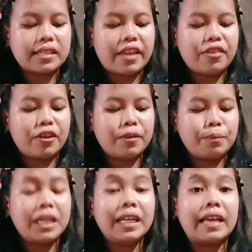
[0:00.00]
and their
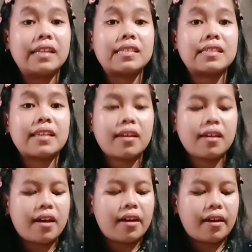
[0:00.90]
meanings,
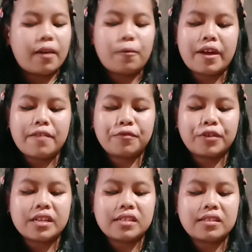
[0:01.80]
however,
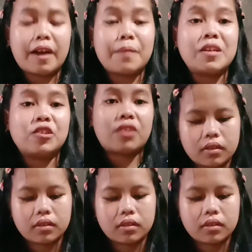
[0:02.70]
is arbitrary.